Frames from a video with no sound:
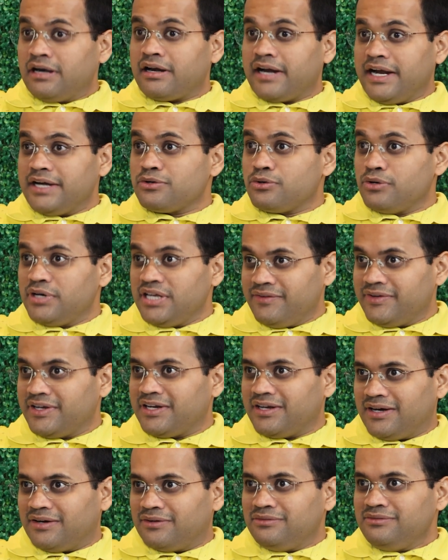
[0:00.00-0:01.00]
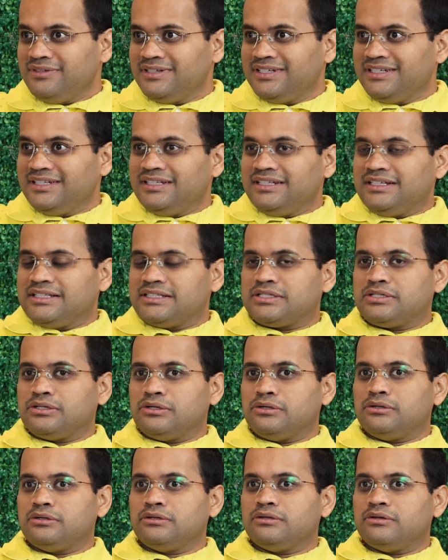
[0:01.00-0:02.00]
still write code even now.
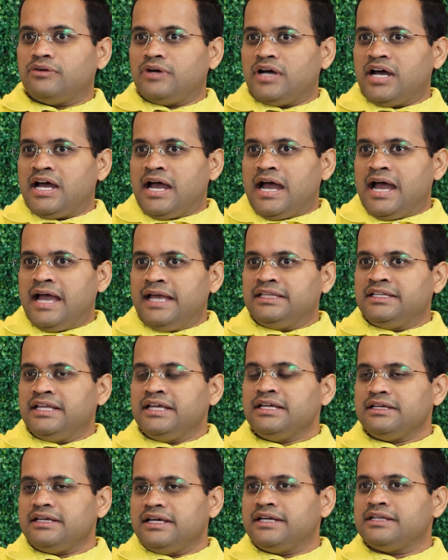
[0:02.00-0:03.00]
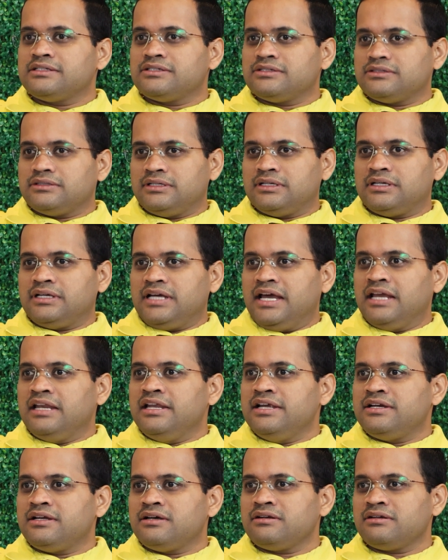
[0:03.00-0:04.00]
So I think it is
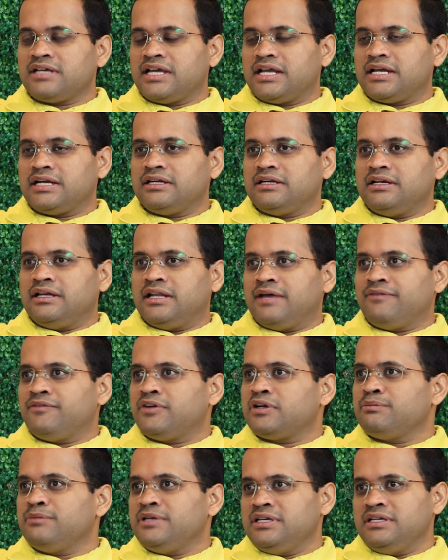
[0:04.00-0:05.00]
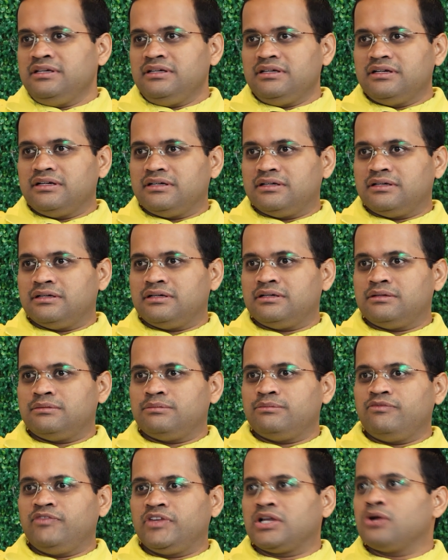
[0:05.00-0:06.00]
a leader can never be
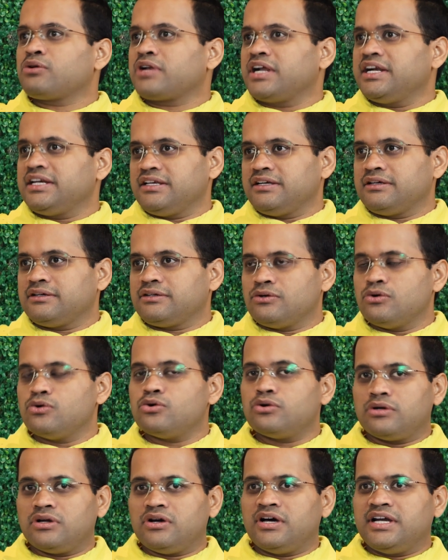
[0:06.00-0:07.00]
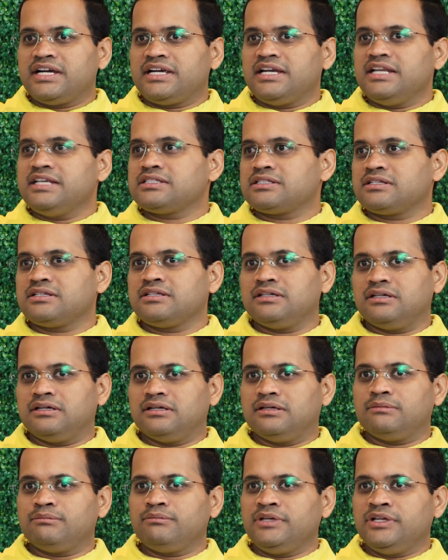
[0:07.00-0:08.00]
without writing code, or at least
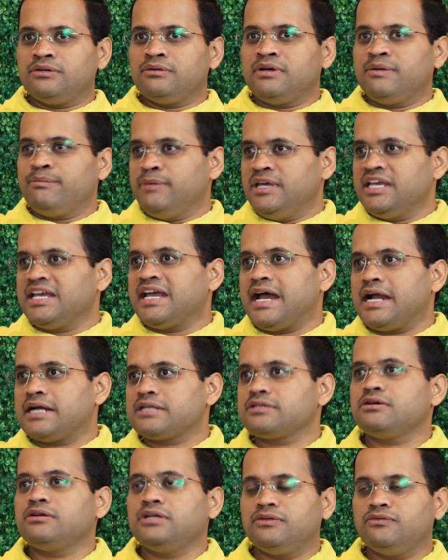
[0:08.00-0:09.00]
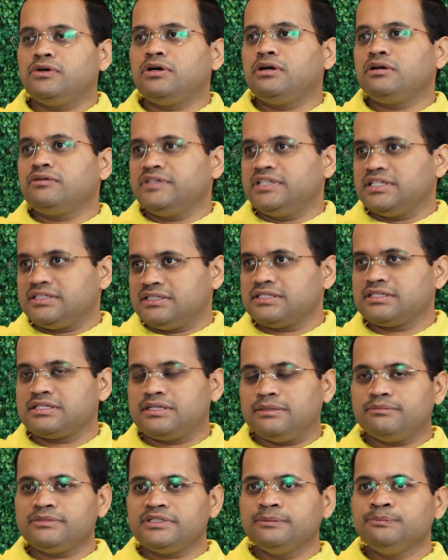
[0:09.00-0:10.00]
being hands-on involved with the
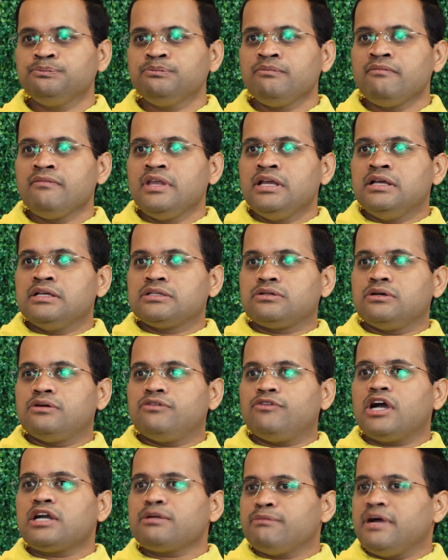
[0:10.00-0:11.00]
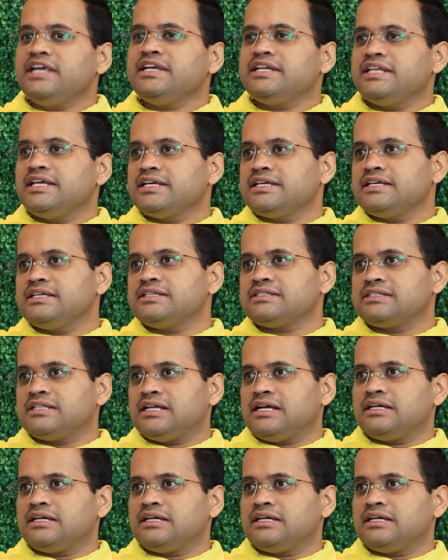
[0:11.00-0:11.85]
systems. So what my take is